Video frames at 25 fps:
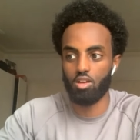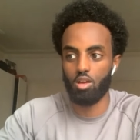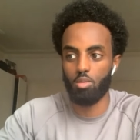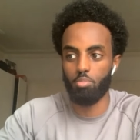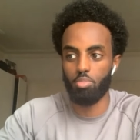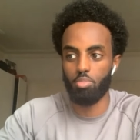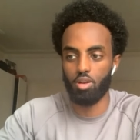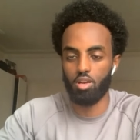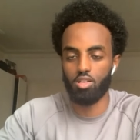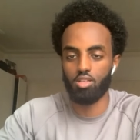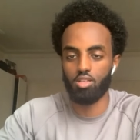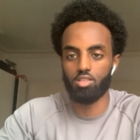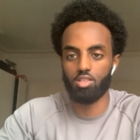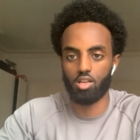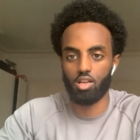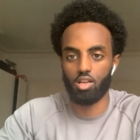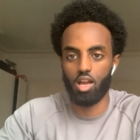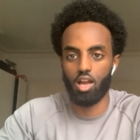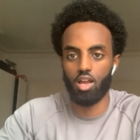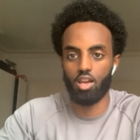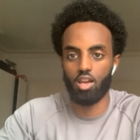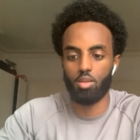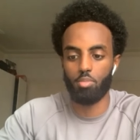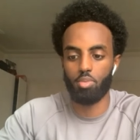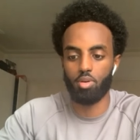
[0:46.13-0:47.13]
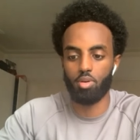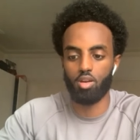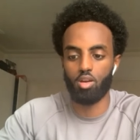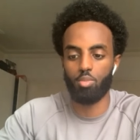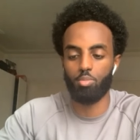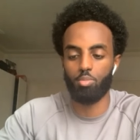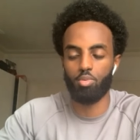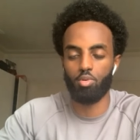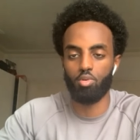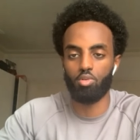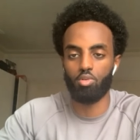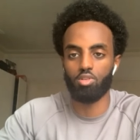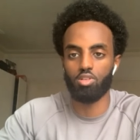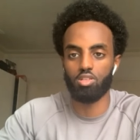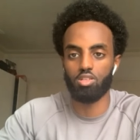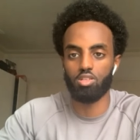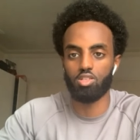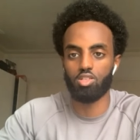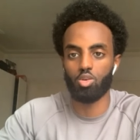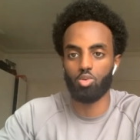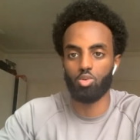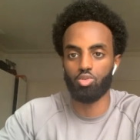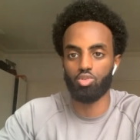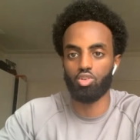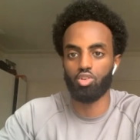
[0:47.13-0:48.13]
Ability to kind of pick up all these
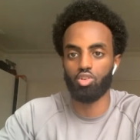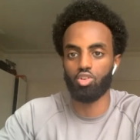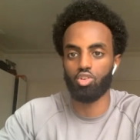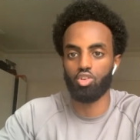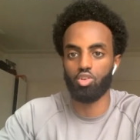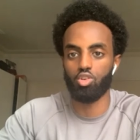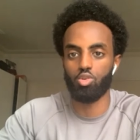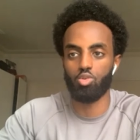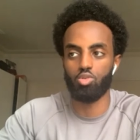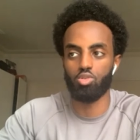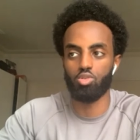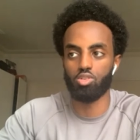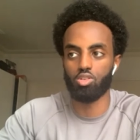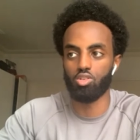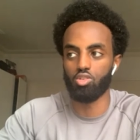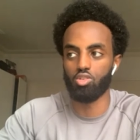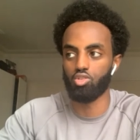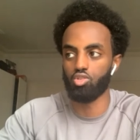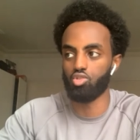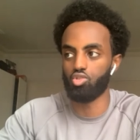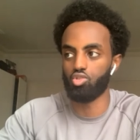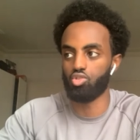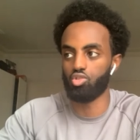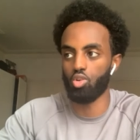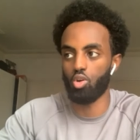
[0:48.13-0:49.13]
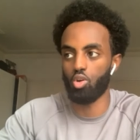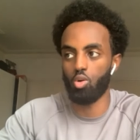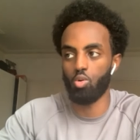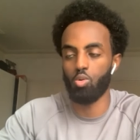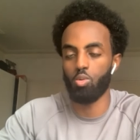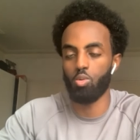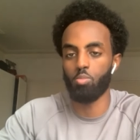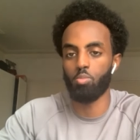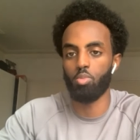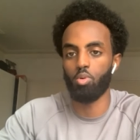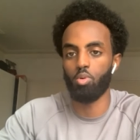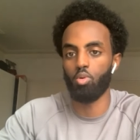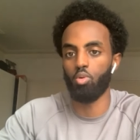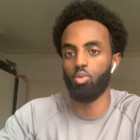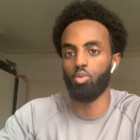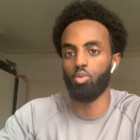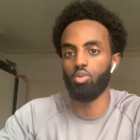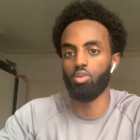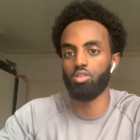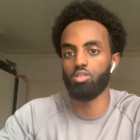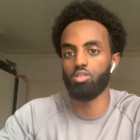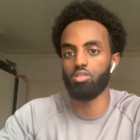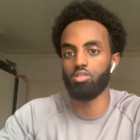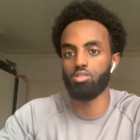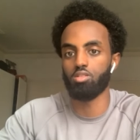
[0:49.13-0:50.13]
social cues is so
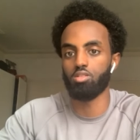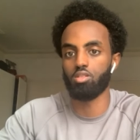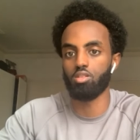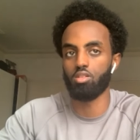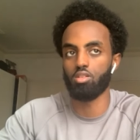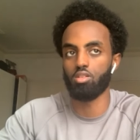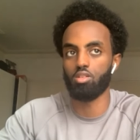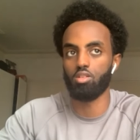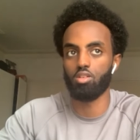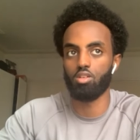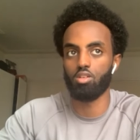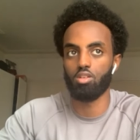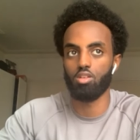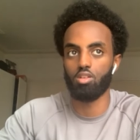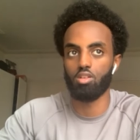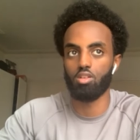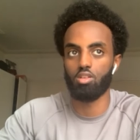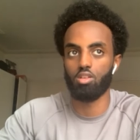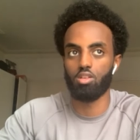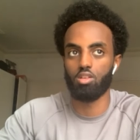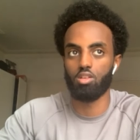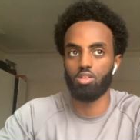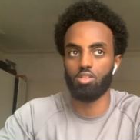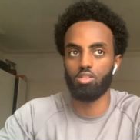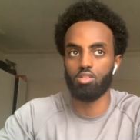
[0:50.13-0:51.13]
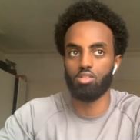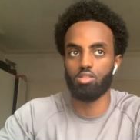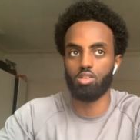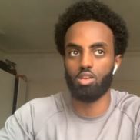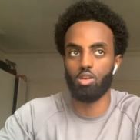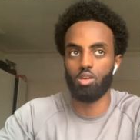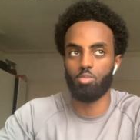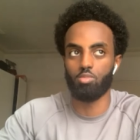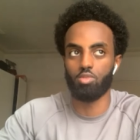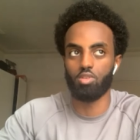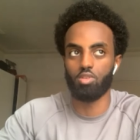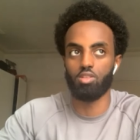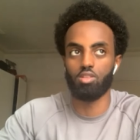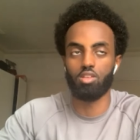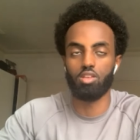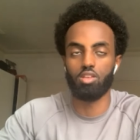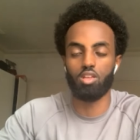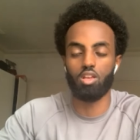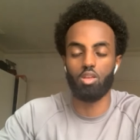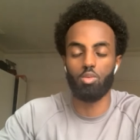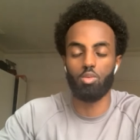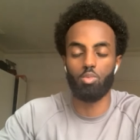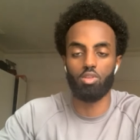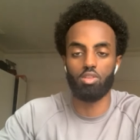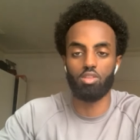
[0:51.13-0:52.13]
important in terms of
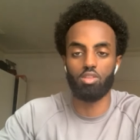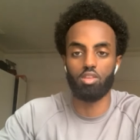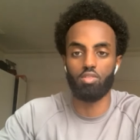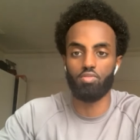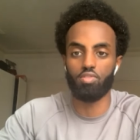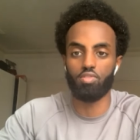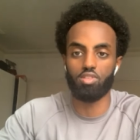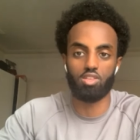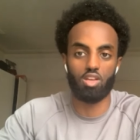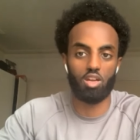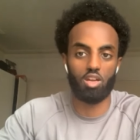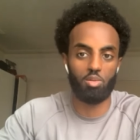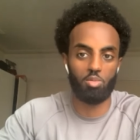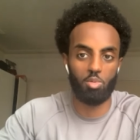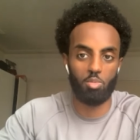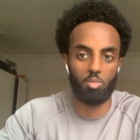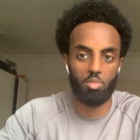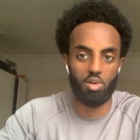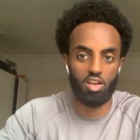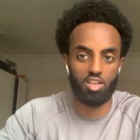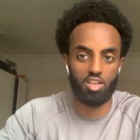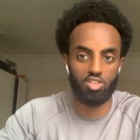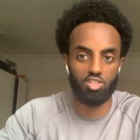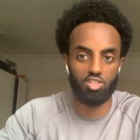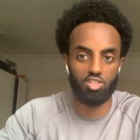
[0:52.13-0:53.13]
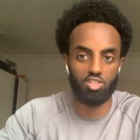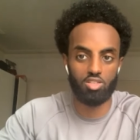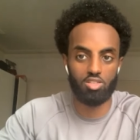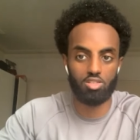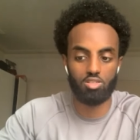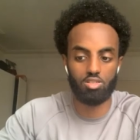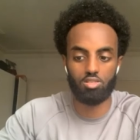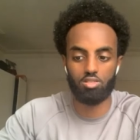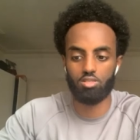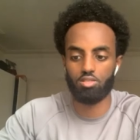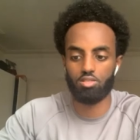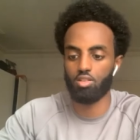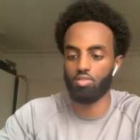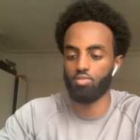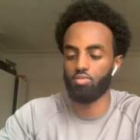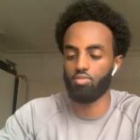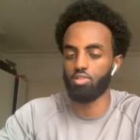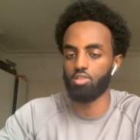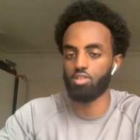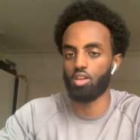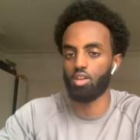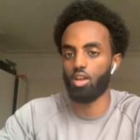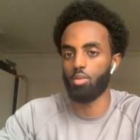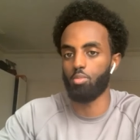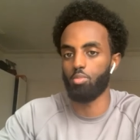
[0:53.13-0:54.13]
dealing with different type of managers,
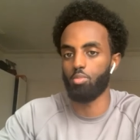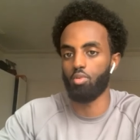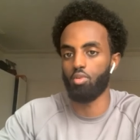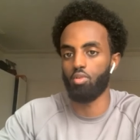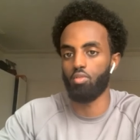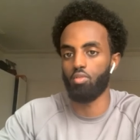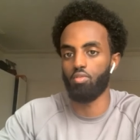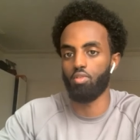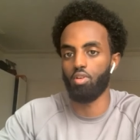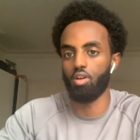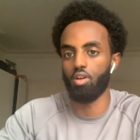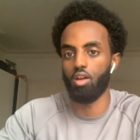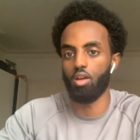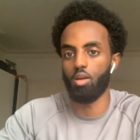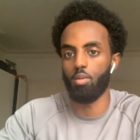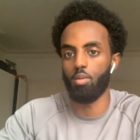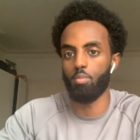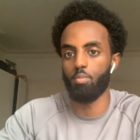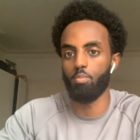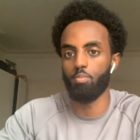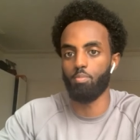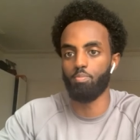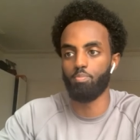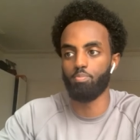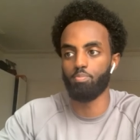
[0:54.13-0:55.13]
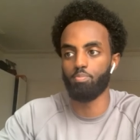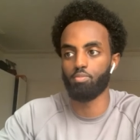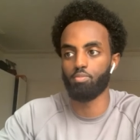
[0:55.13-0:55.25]
different type of um,